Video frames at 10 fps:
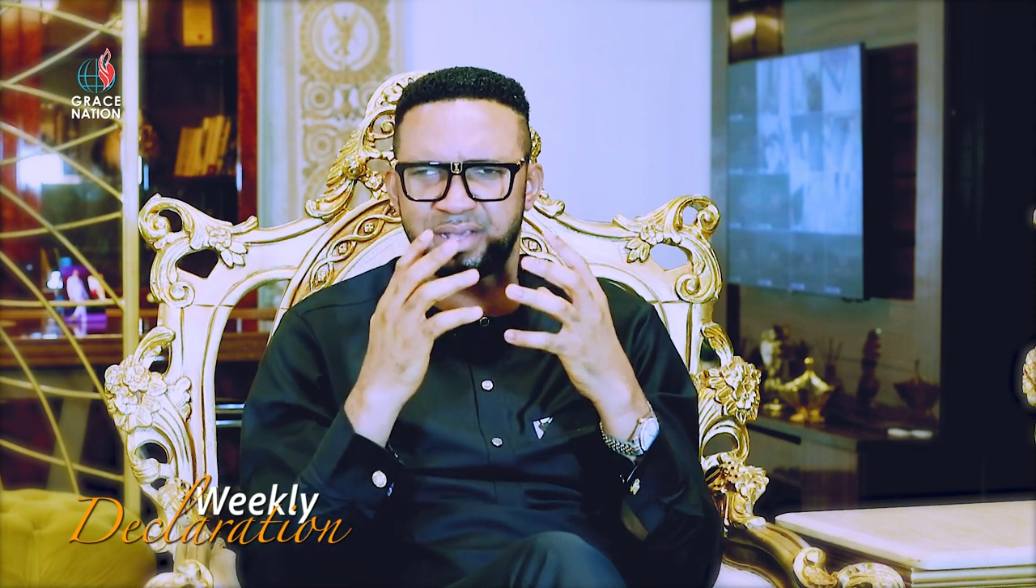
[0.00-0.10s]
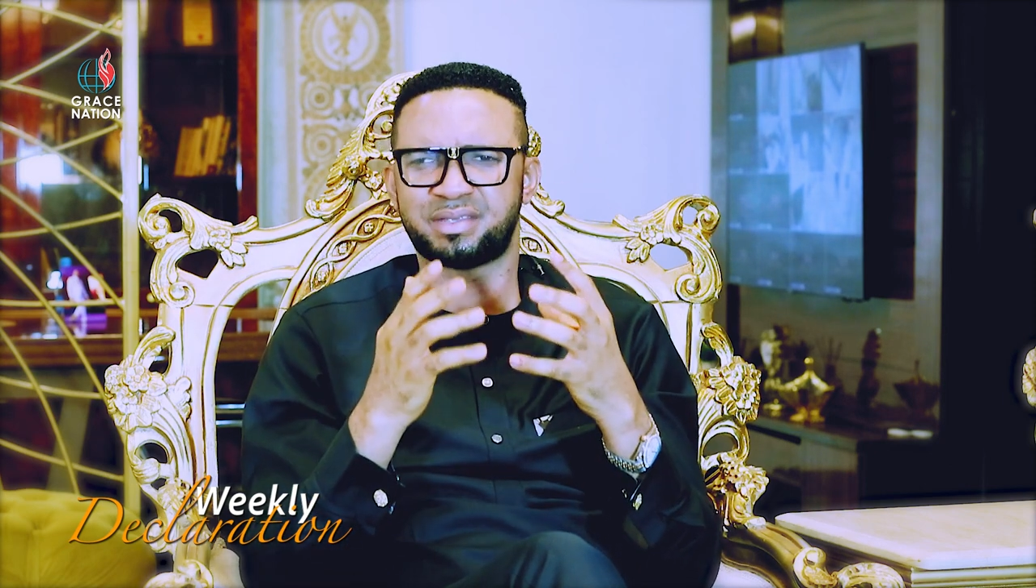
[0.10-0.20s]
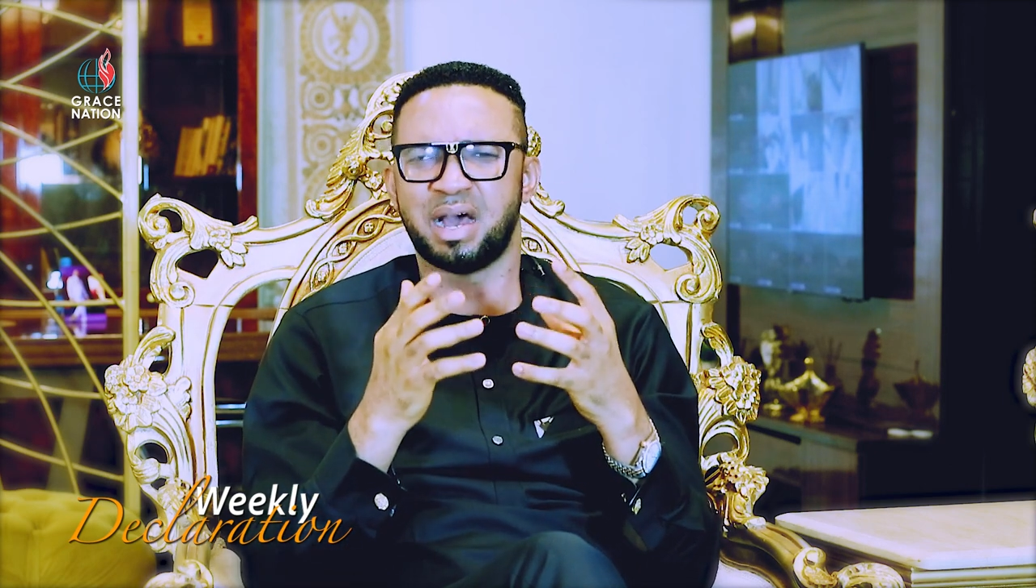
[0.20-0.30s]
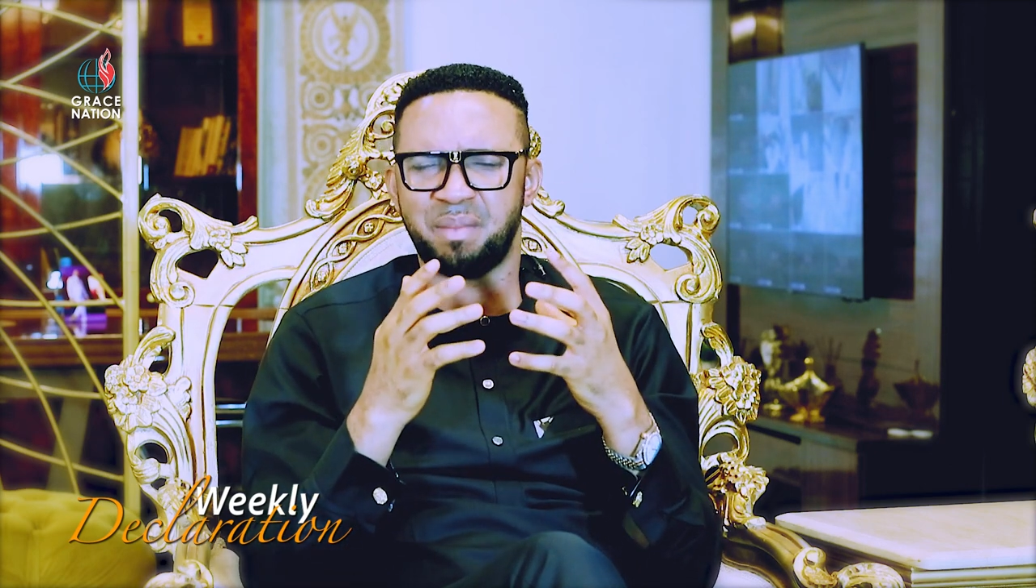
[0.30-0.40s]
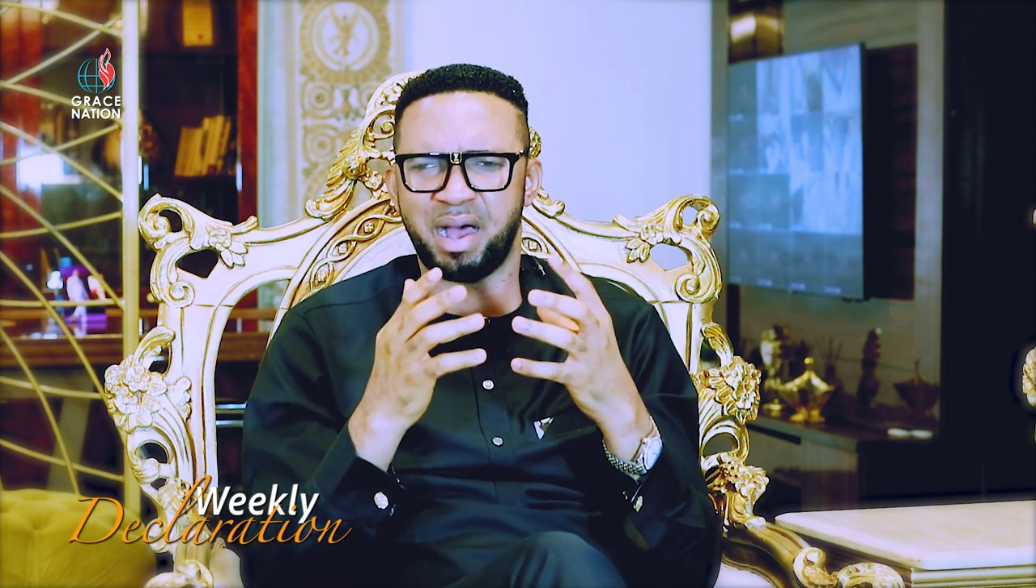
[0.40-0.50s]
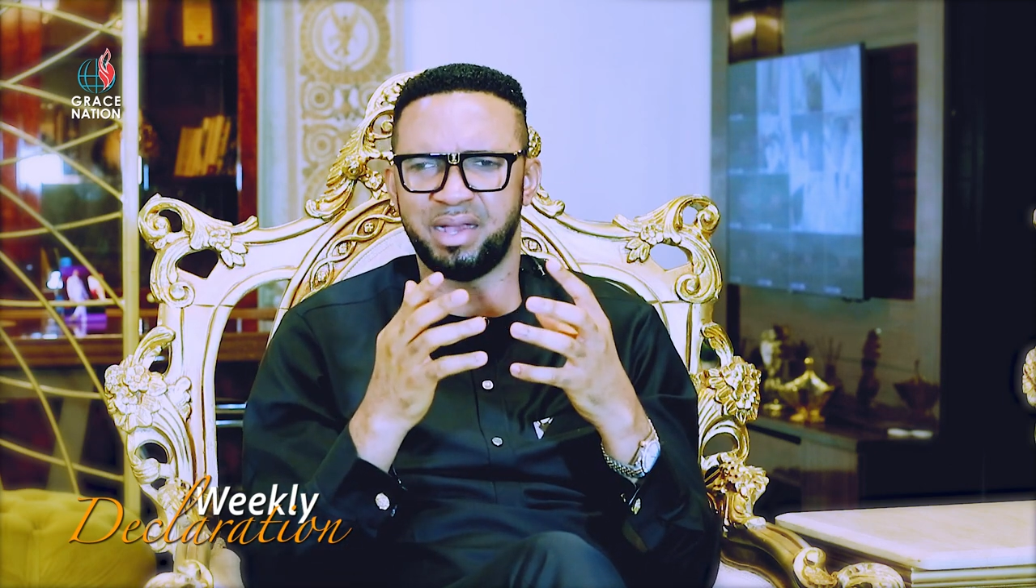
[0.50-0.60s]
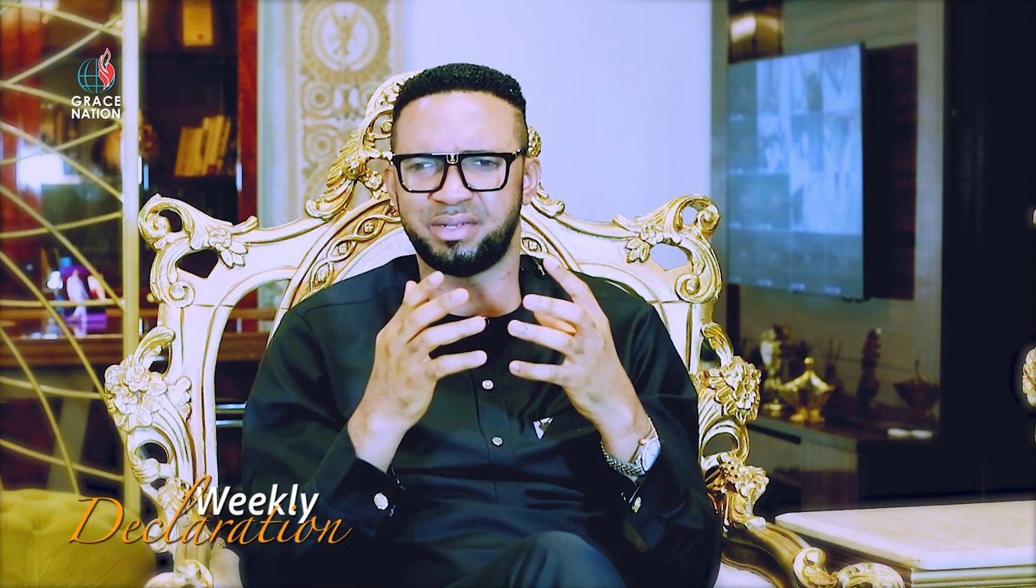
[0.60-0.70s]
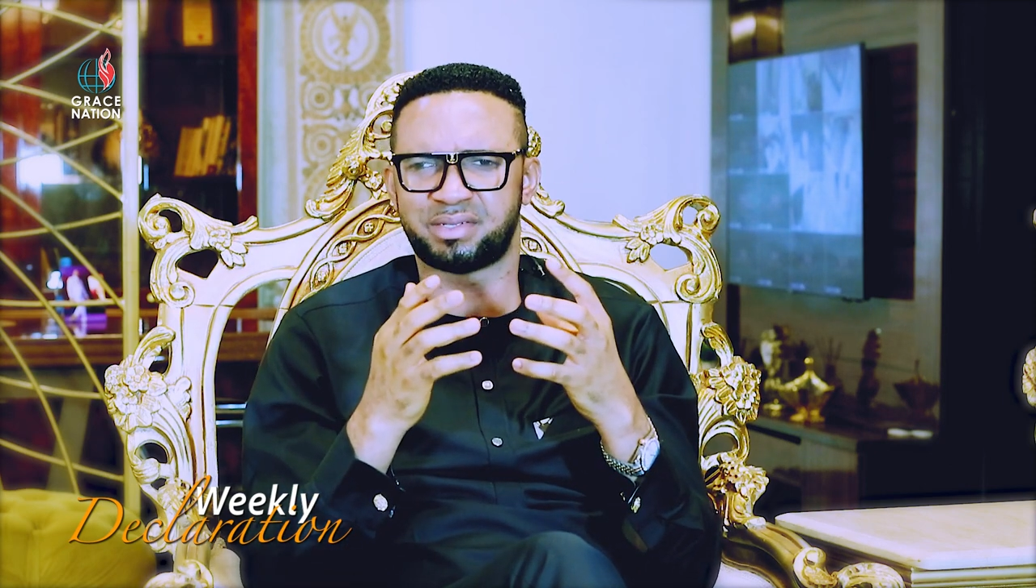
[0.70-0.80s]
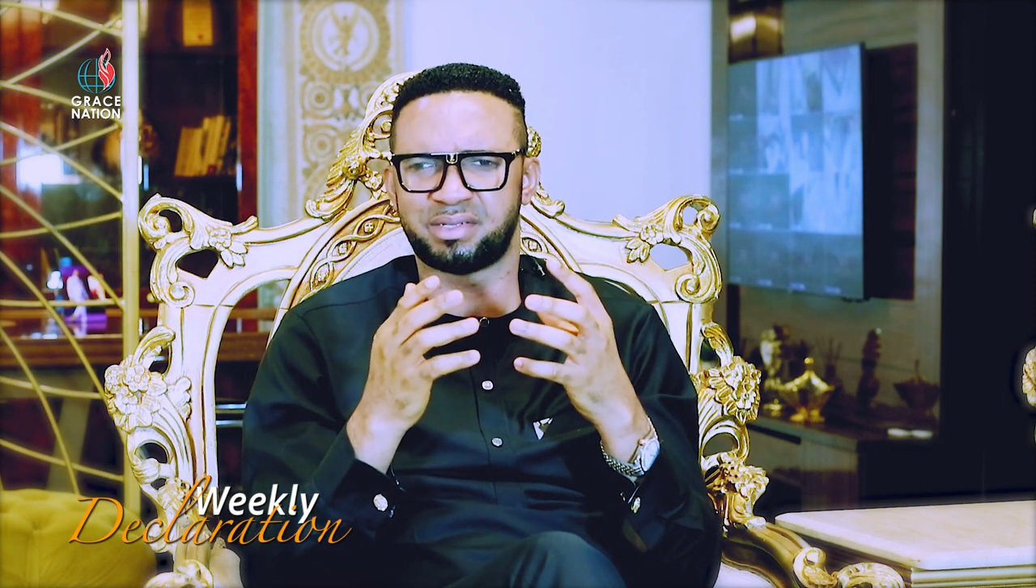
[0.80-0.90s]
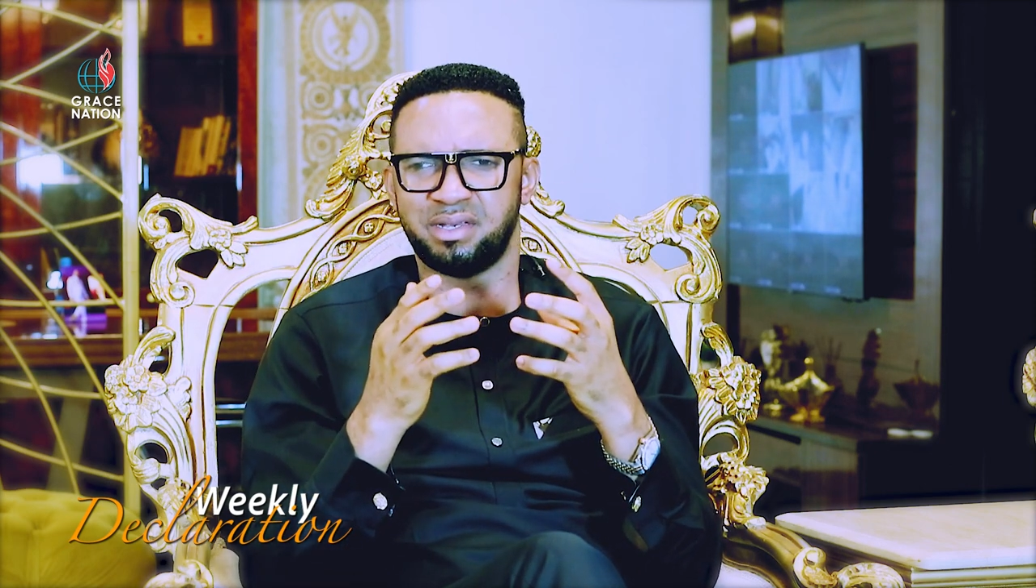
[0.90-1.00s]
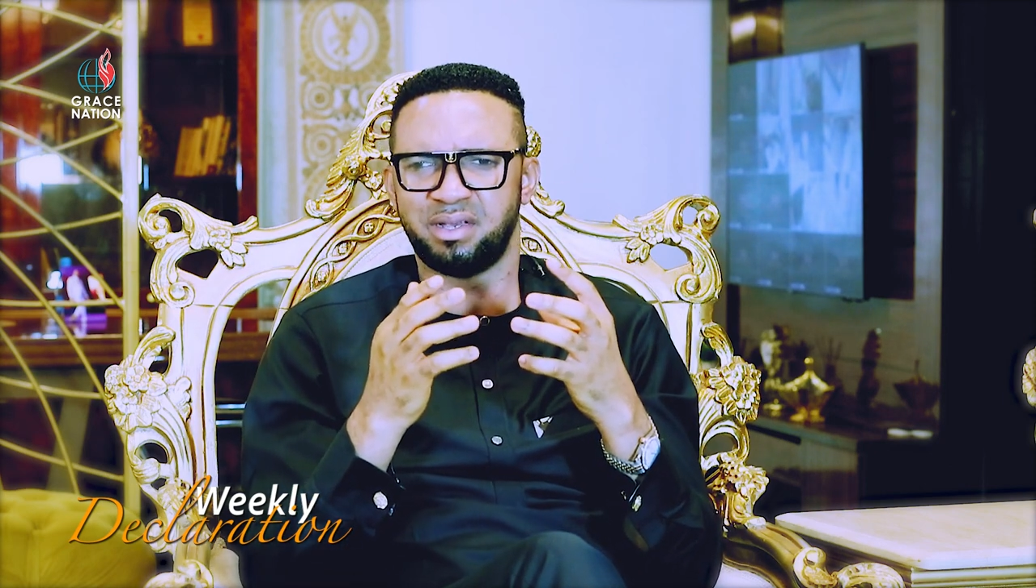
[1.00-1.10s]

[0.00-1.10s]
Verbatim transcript: this the might.